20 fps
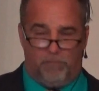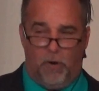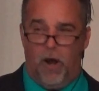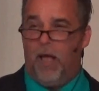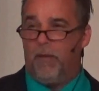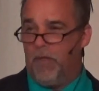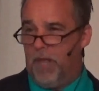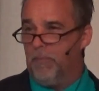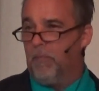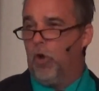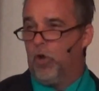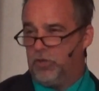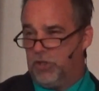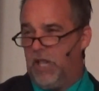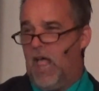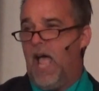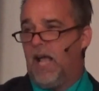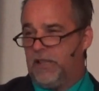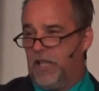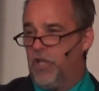probably most
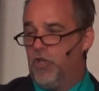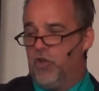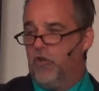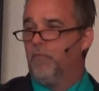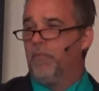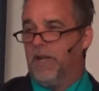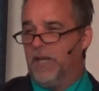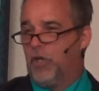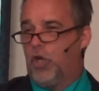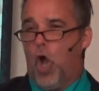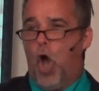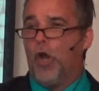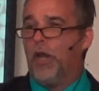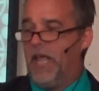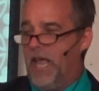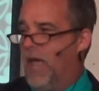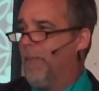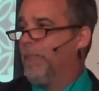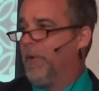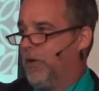likely you've been called
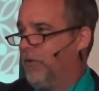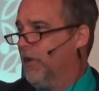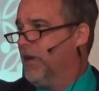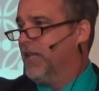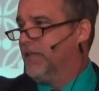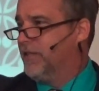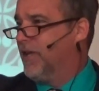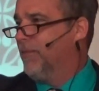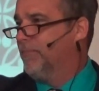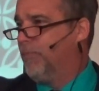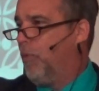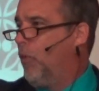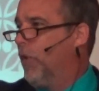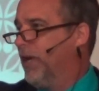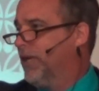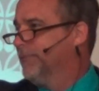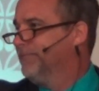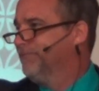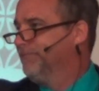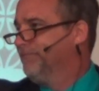a hypocrite at some
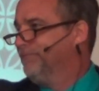point.